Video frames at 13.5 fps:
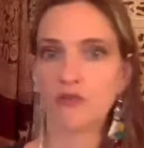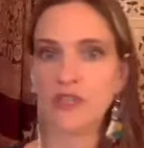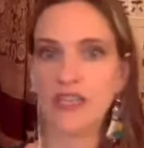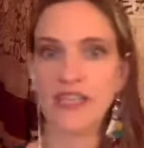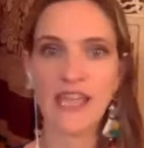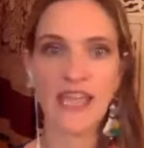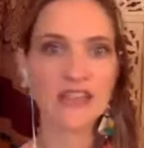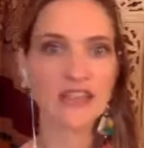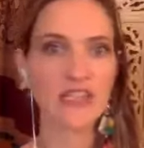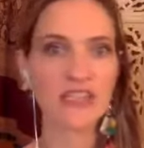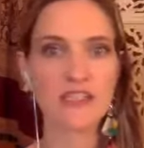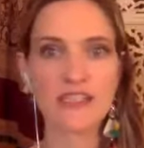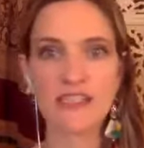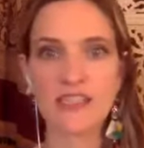engaging
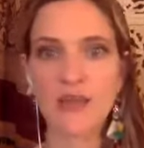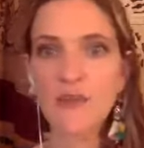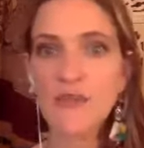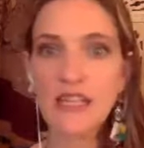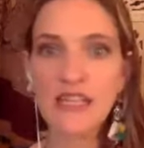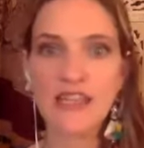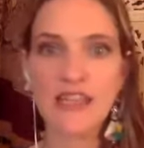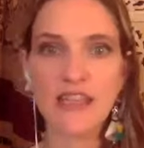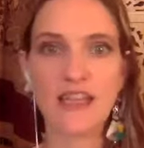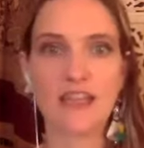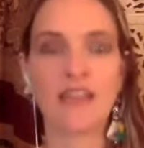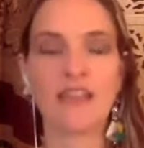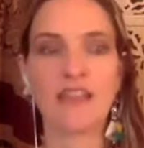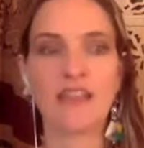in something
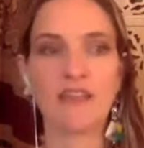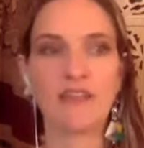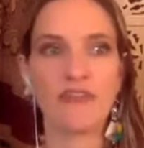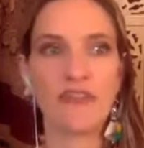that